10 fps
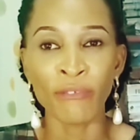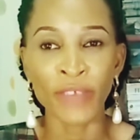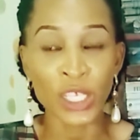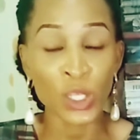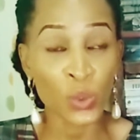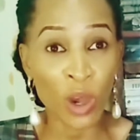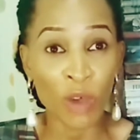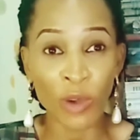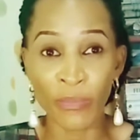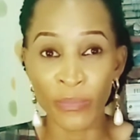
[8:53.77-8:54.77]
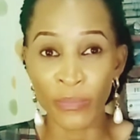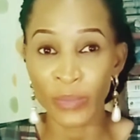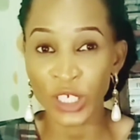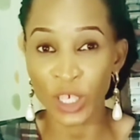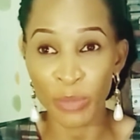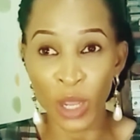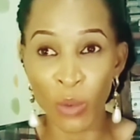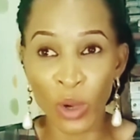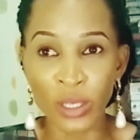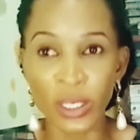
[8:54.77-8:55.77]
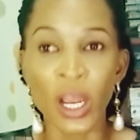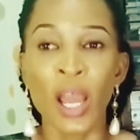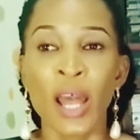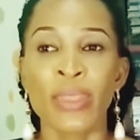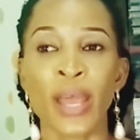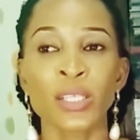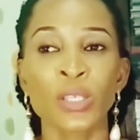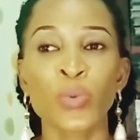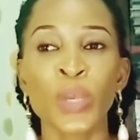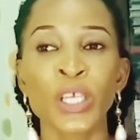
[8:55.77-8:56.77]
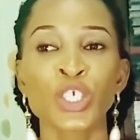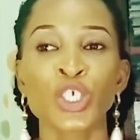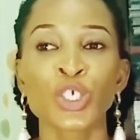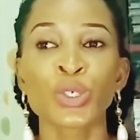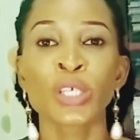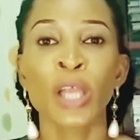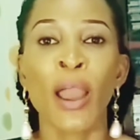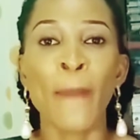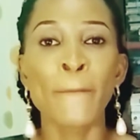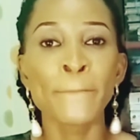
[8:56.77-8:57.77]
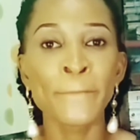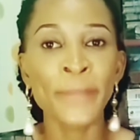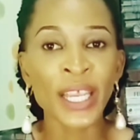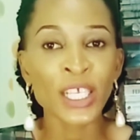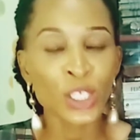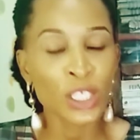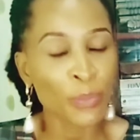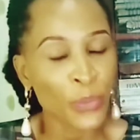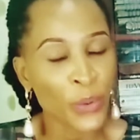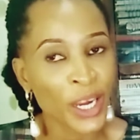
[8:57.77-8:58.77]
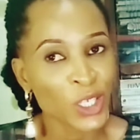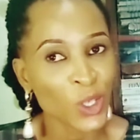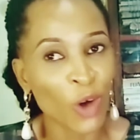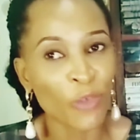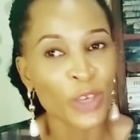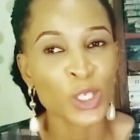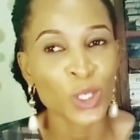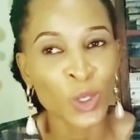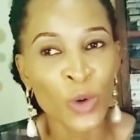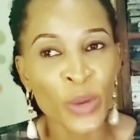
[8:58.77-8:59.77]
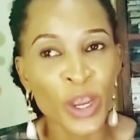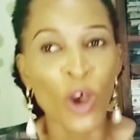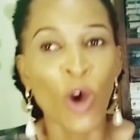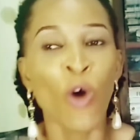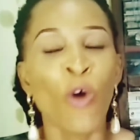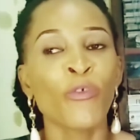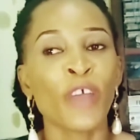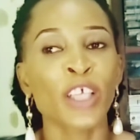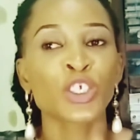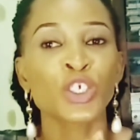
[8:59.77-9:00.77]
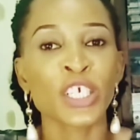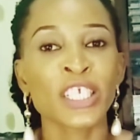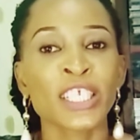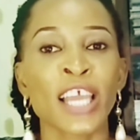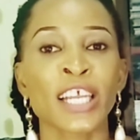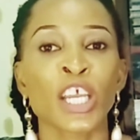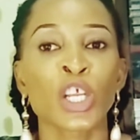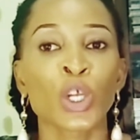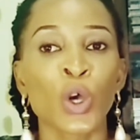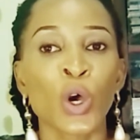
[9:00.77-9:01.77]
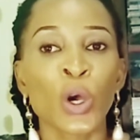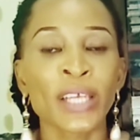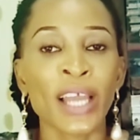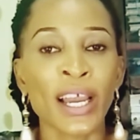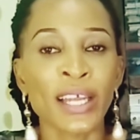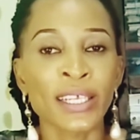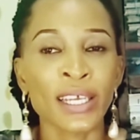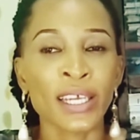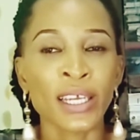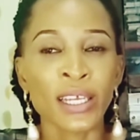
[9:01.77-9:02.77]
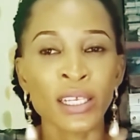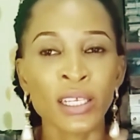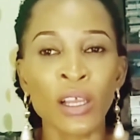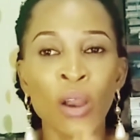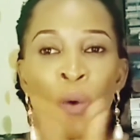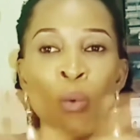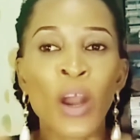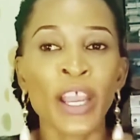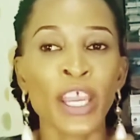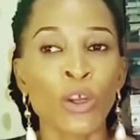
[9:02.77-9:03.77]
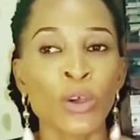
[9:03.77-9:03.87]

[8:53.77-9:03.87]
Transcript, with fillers: verse 12 of chapter 1 that we should be to the praise of his glory, who first trusted in God and in working